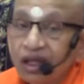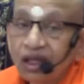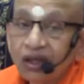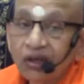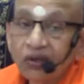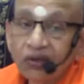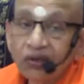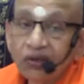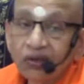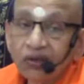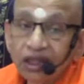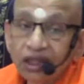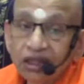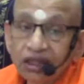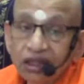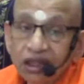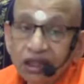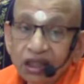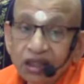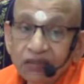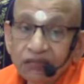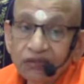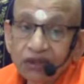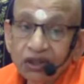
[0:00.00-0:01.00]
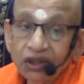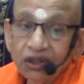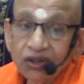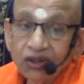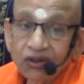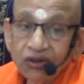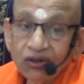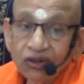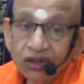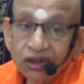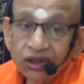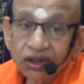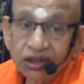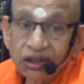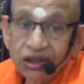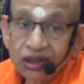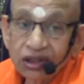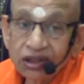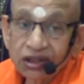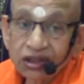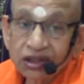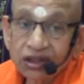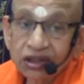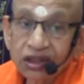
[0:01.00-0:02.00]
How can there be
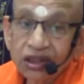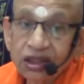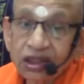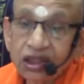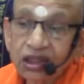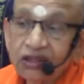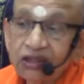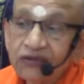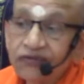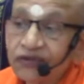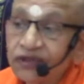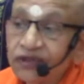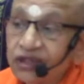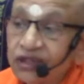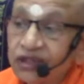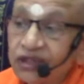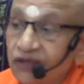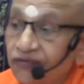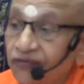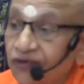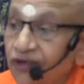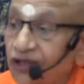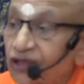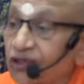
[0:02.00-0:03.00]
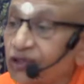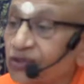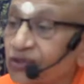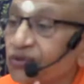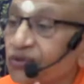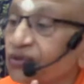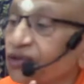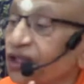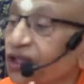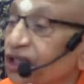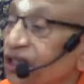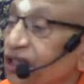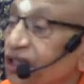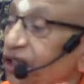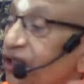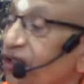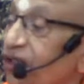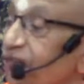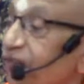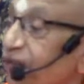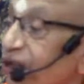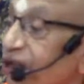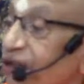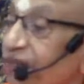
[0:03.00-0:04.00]
consciousness with reference to
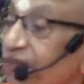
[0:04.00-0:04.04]
nitya or